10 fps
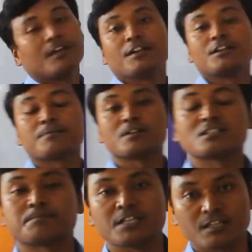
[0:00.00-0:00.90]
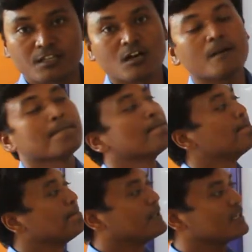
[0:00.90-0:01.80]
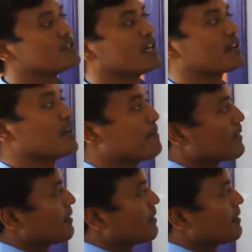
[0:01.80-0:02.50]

A difference B in a Venn diagram.